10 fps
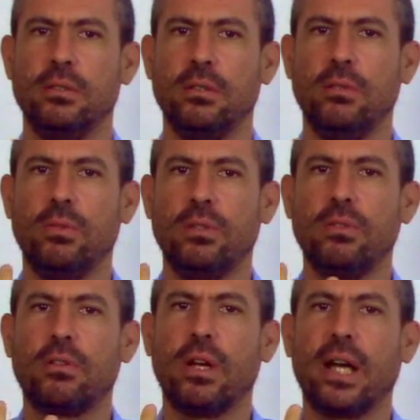You want to
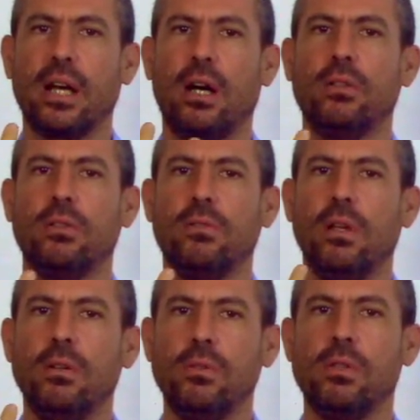crack out of
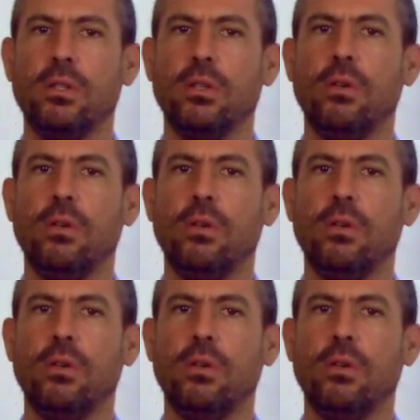illusion.